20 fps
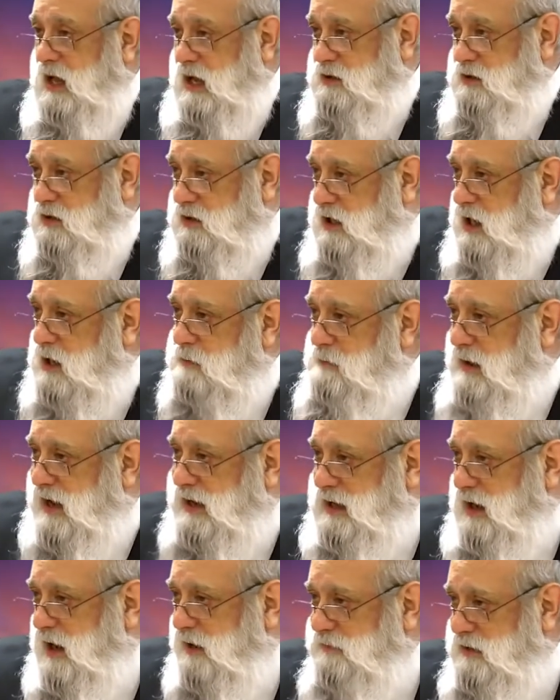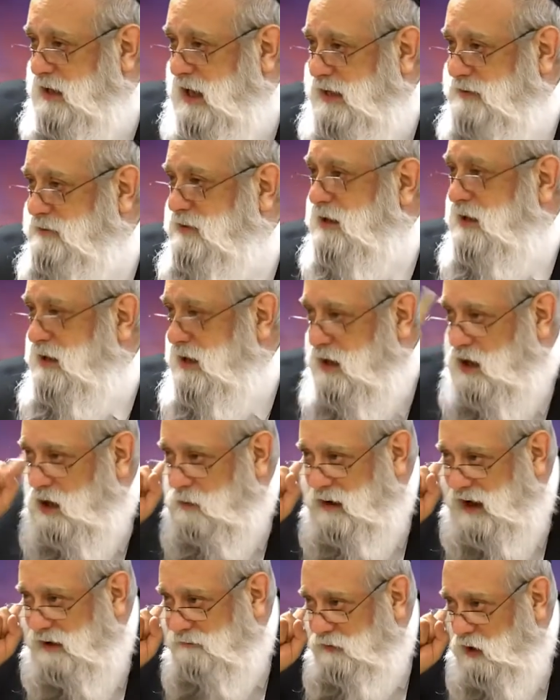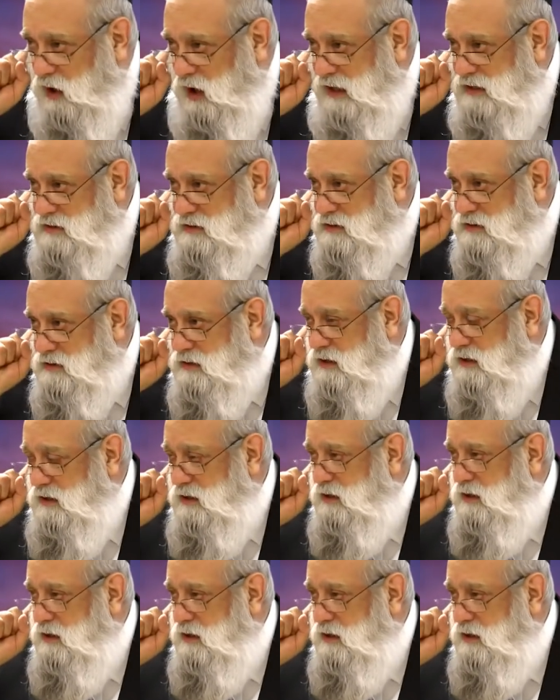and you'll keep my covenant, hear my voice,